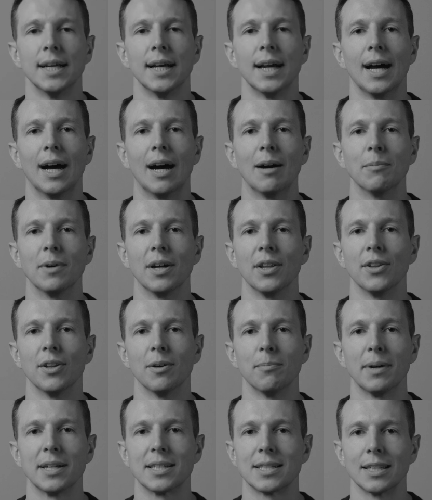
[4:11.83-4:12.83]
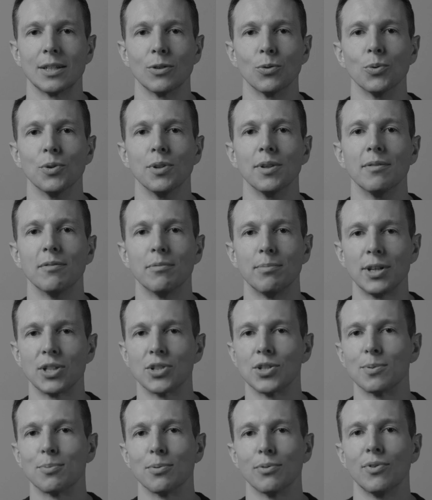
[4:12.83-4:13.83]
and that basically all the
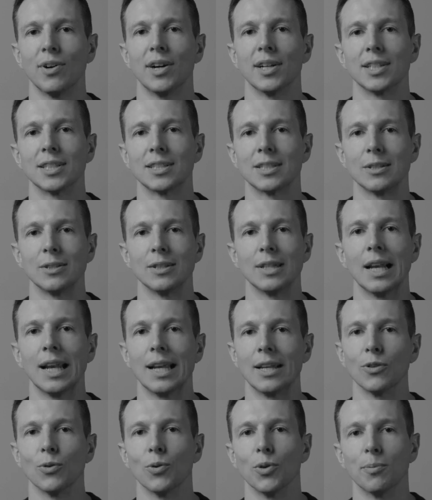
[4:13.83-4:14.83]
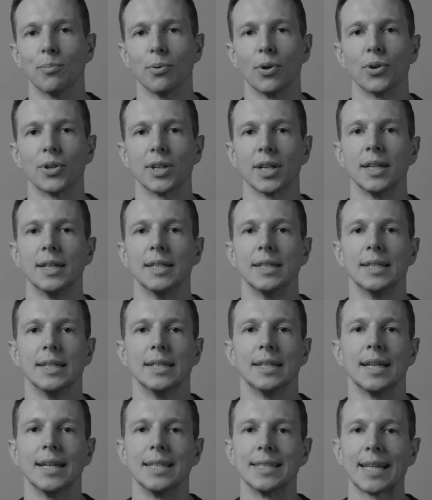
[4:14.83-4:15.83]
information is provided to the lender or the broker
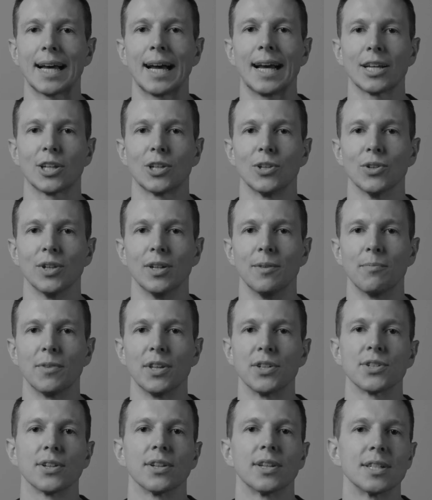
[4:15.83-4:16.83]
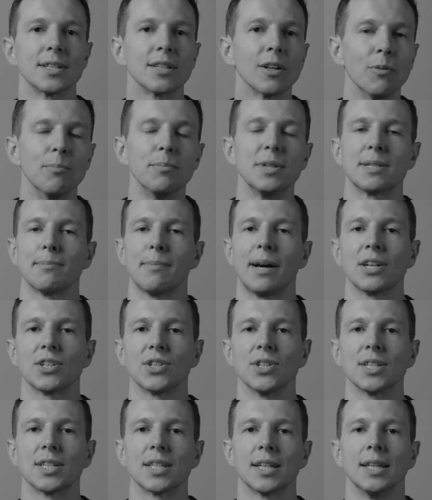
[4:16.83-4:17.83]
is accurate, and so there's no
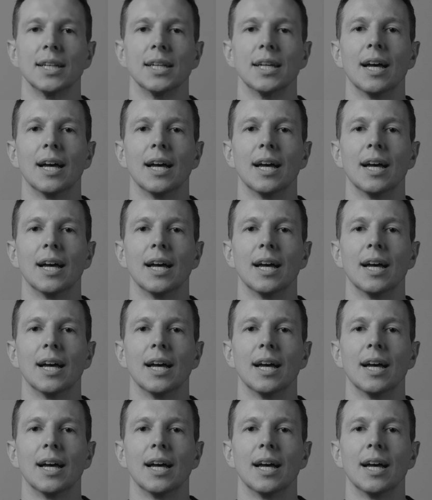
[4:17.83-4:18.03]
mismatches.